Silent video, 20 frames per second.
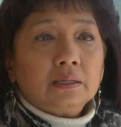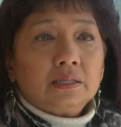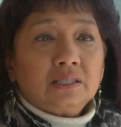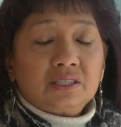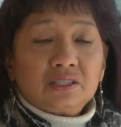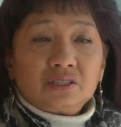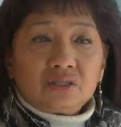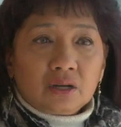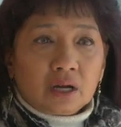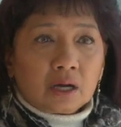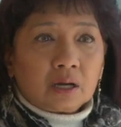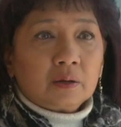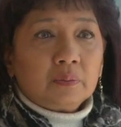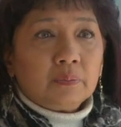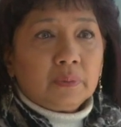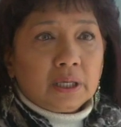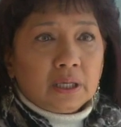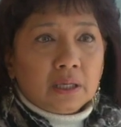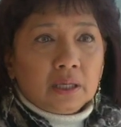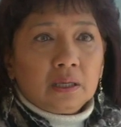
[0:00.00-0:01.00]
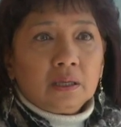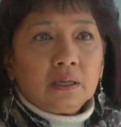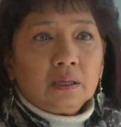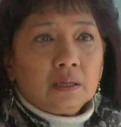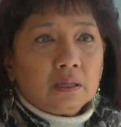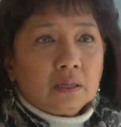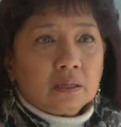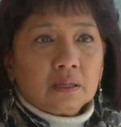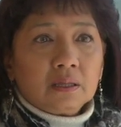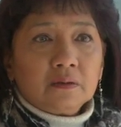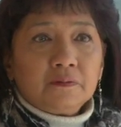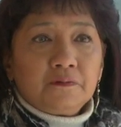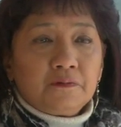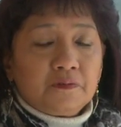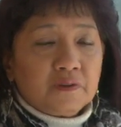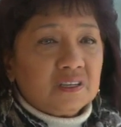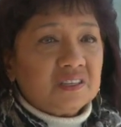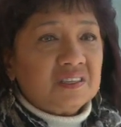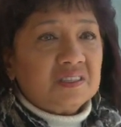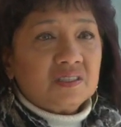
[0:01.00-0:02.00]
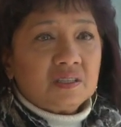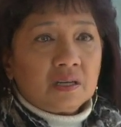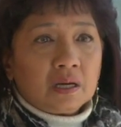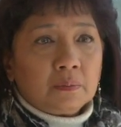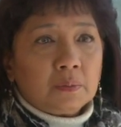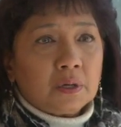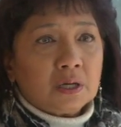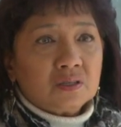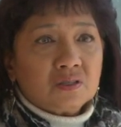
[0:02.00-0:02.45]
struck me the first time I